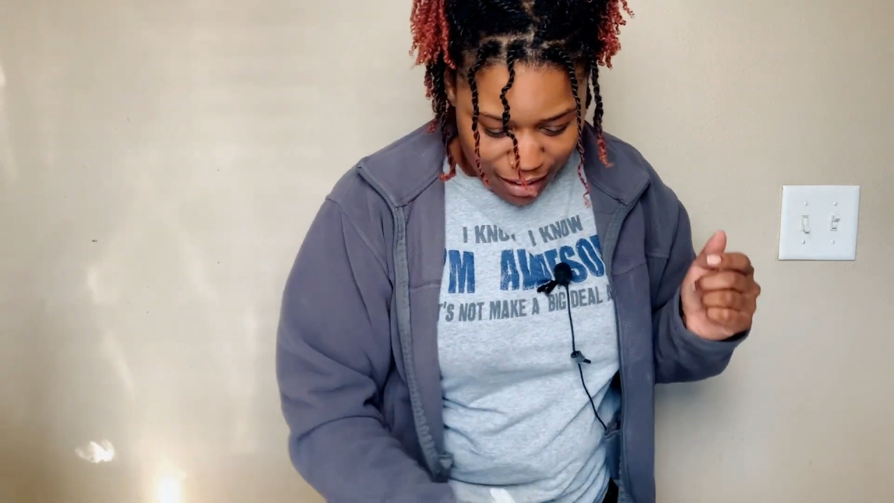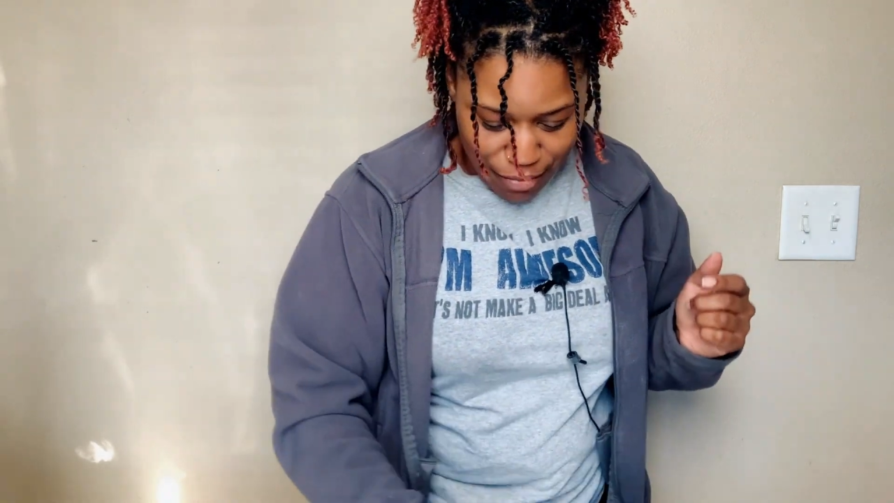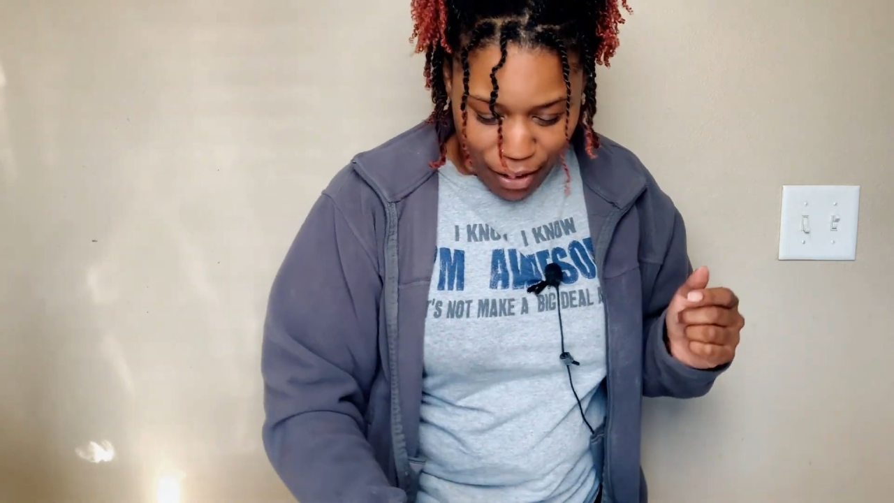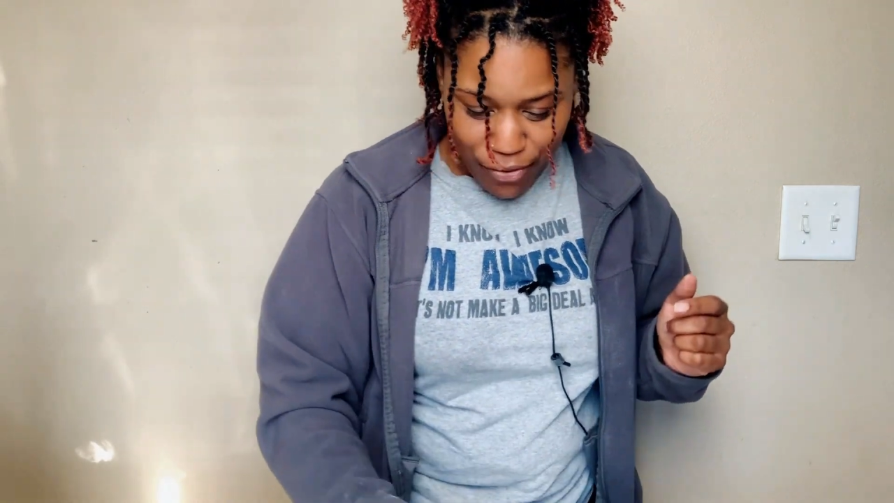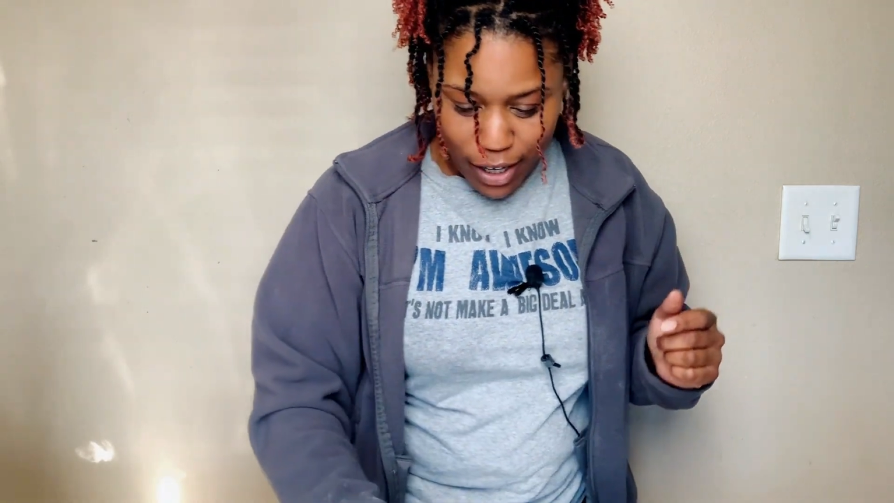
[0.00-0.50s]

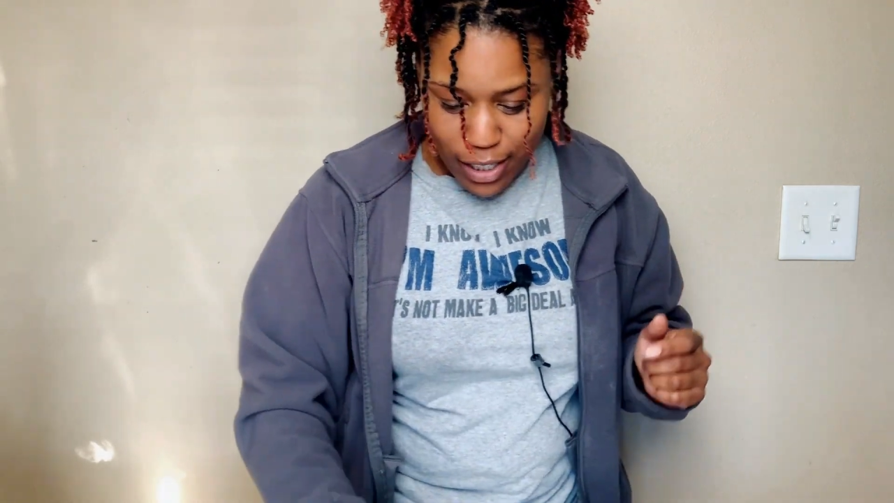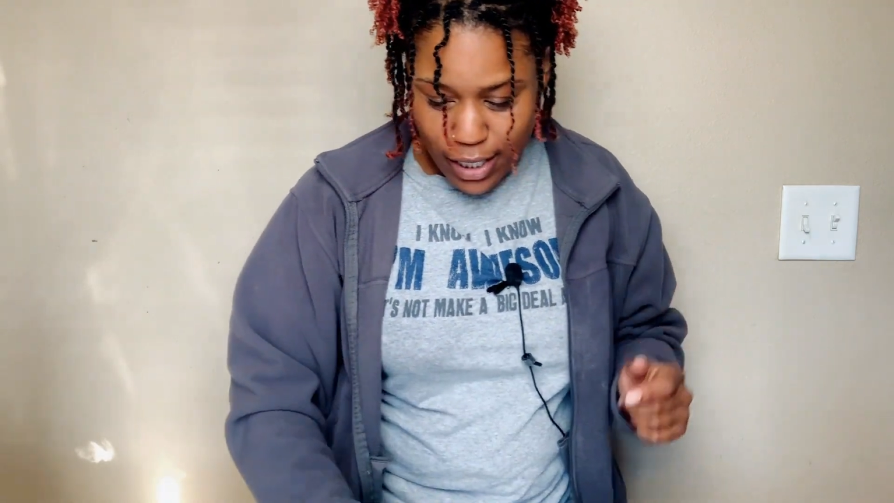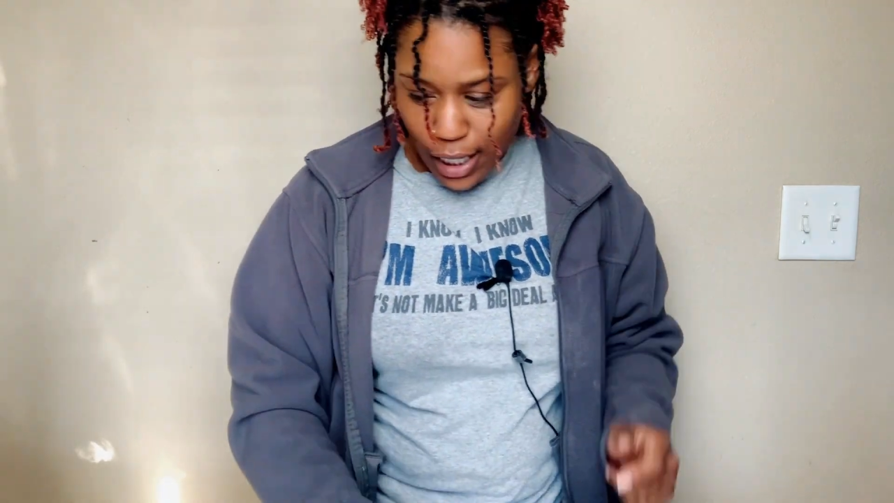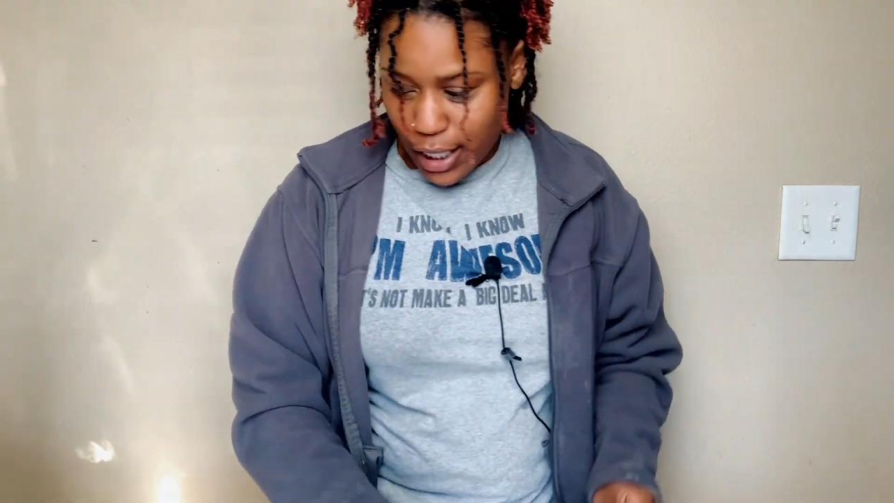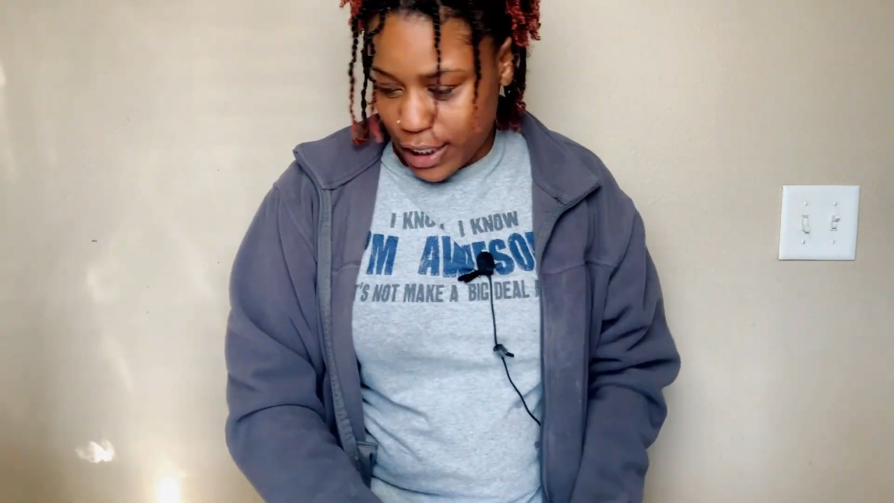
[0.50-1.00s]
My
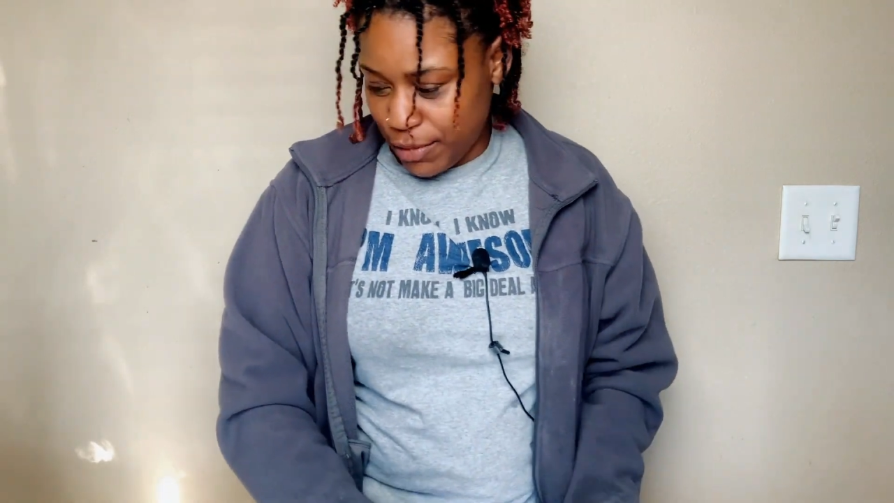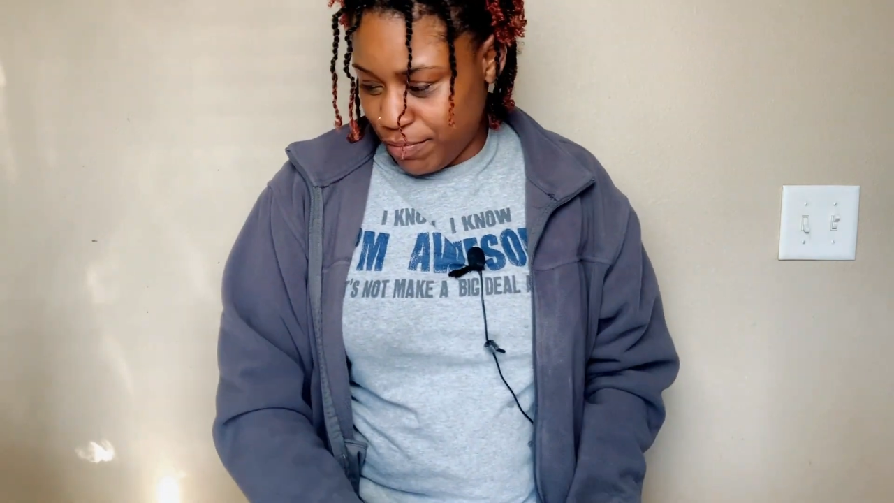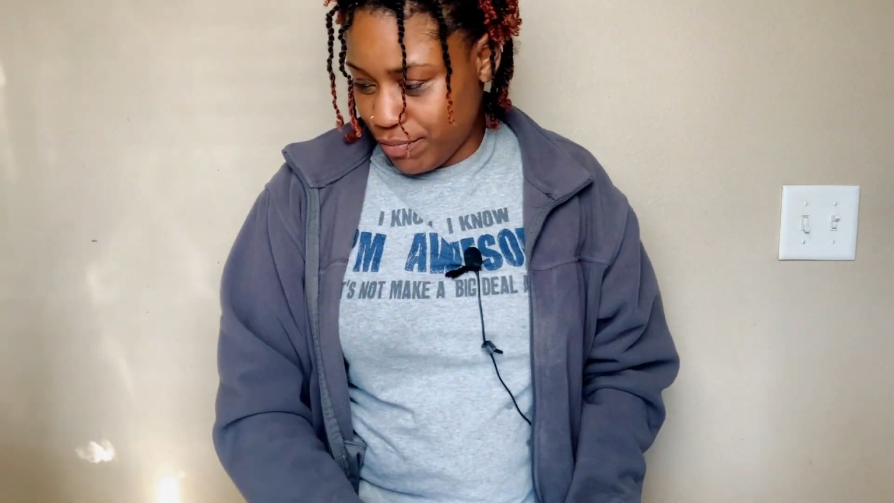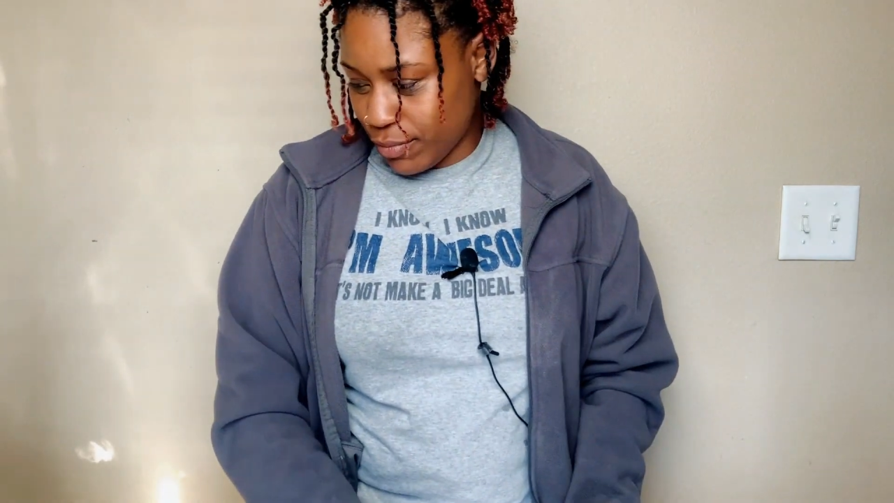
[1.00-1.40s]
first out